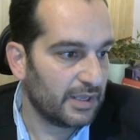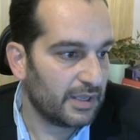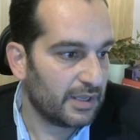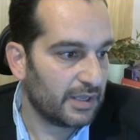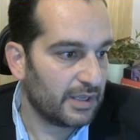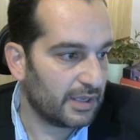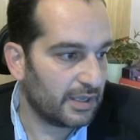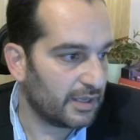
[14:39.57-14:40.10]

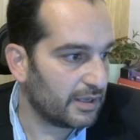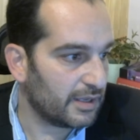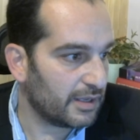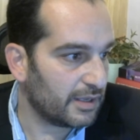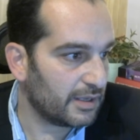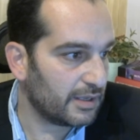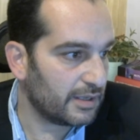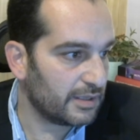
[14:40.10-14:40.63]

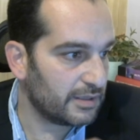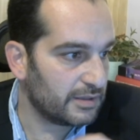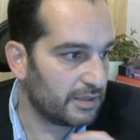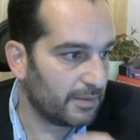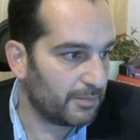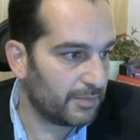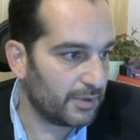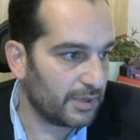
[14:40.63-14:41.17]

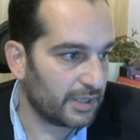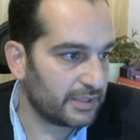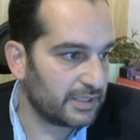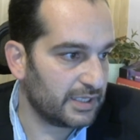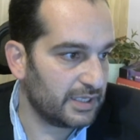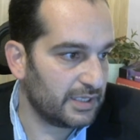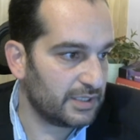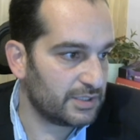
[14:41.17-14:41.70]
The
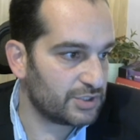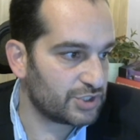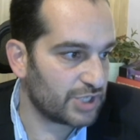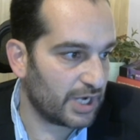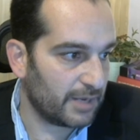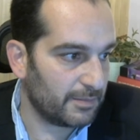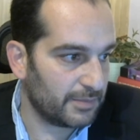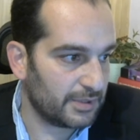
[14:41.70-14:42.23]
Bloody
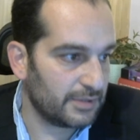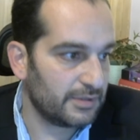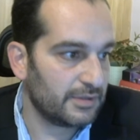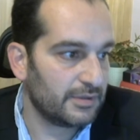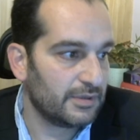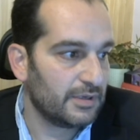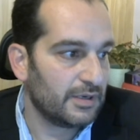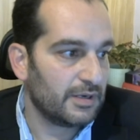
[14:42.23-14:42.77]
Chamber
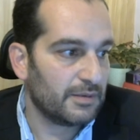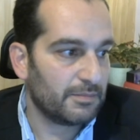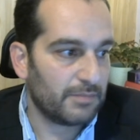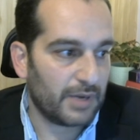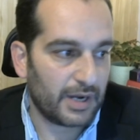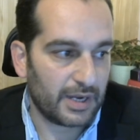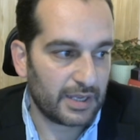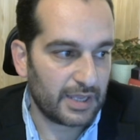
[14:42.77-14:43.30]

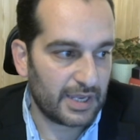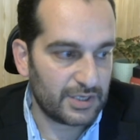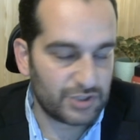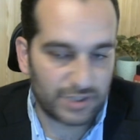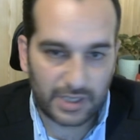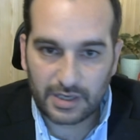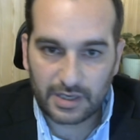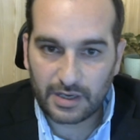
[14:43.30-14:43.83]
by
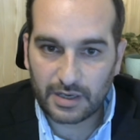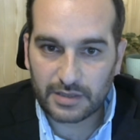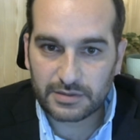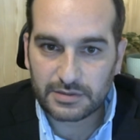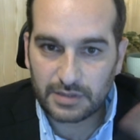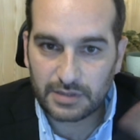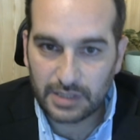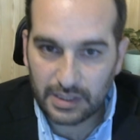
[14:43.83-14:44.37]
Angela
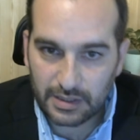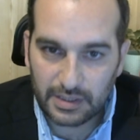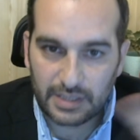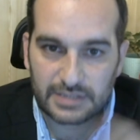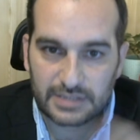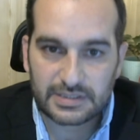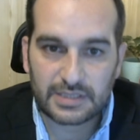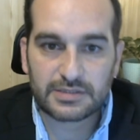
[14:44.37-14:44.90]
Carter. Here
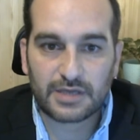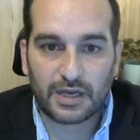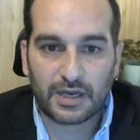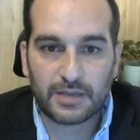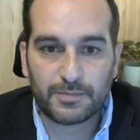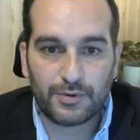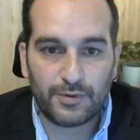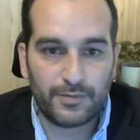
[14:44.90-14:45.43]
there is a
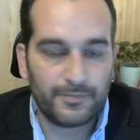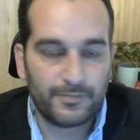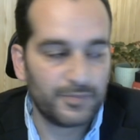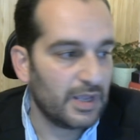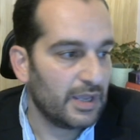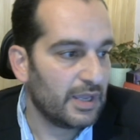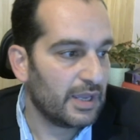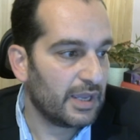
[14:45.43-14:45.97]
typo.
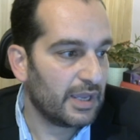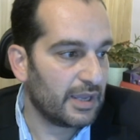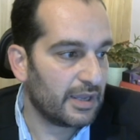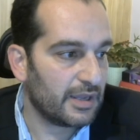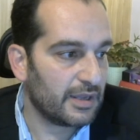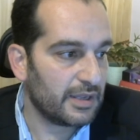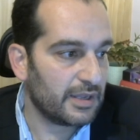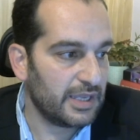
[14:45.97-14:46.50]

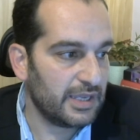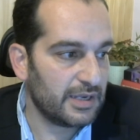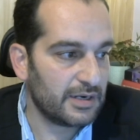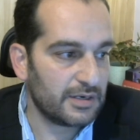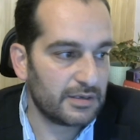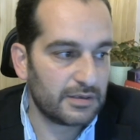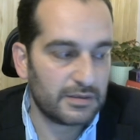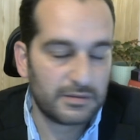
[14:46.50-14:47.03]

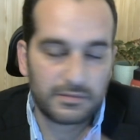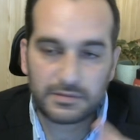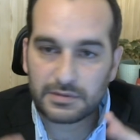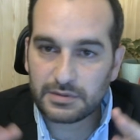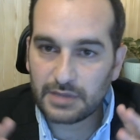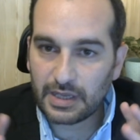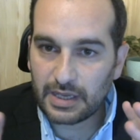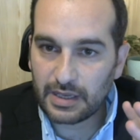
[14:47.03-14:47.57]
Here
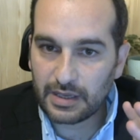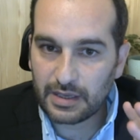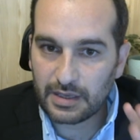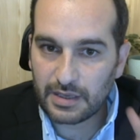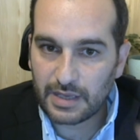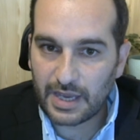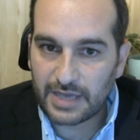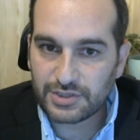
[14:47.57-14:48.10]

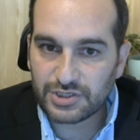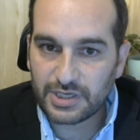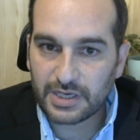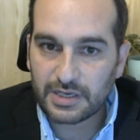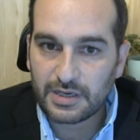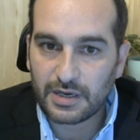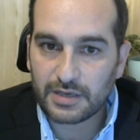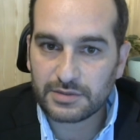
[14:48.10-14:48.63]

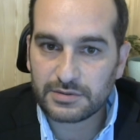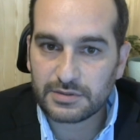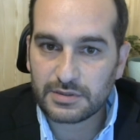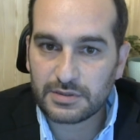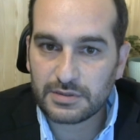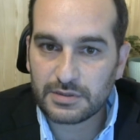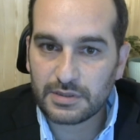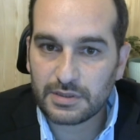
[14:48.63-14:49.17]
Angela
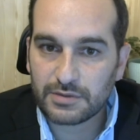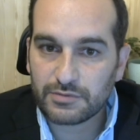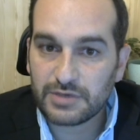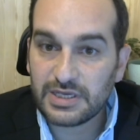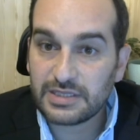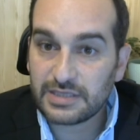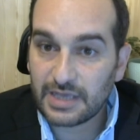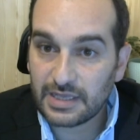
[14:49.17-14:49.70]
Carter
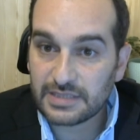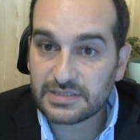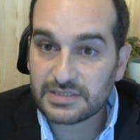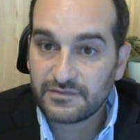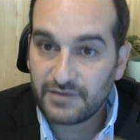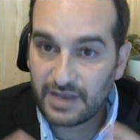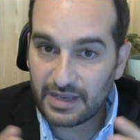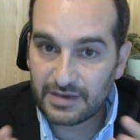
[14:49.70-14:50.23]
retells
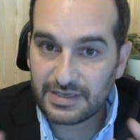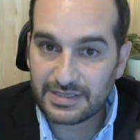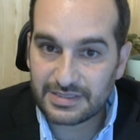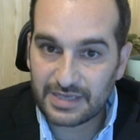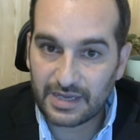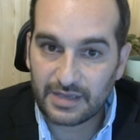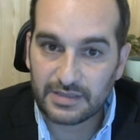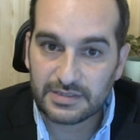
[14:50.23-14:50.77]
fairy
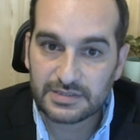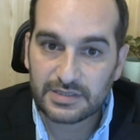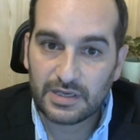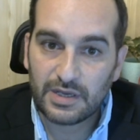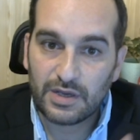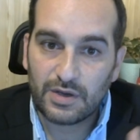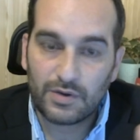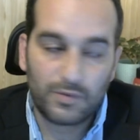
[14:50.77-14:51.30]
tales
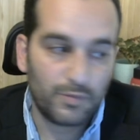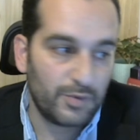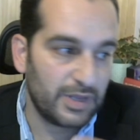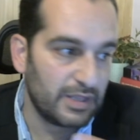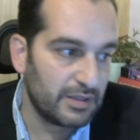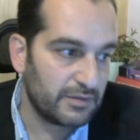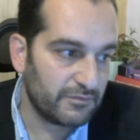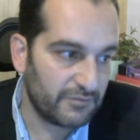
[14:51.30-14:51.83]

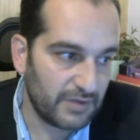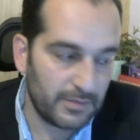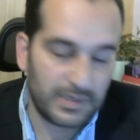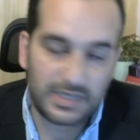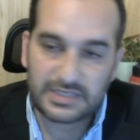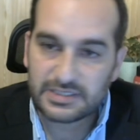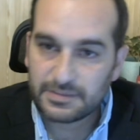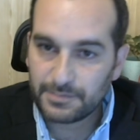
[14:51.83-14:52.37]
with
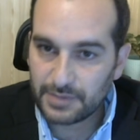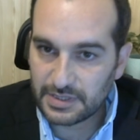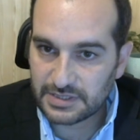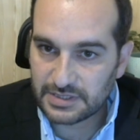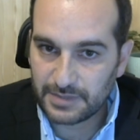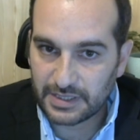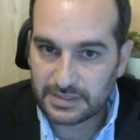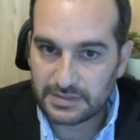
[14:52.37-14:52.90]
feminist
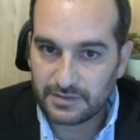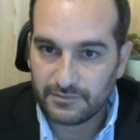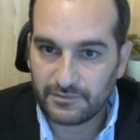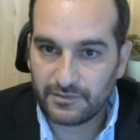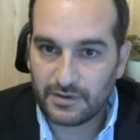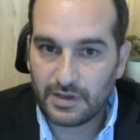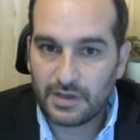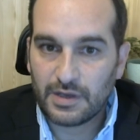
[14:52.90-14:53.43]

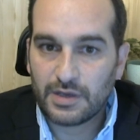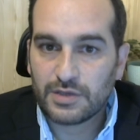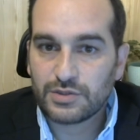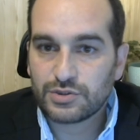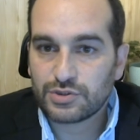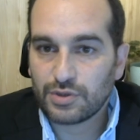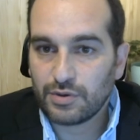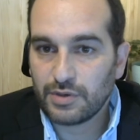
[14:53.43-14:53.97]
perspective.
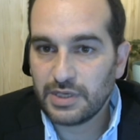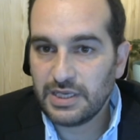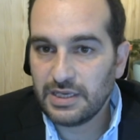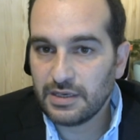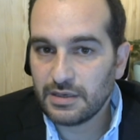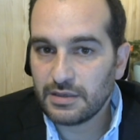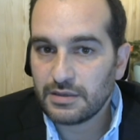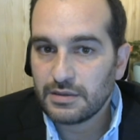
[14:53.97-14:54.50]
So
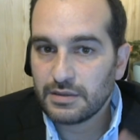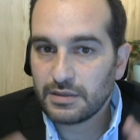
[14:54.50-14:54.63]
here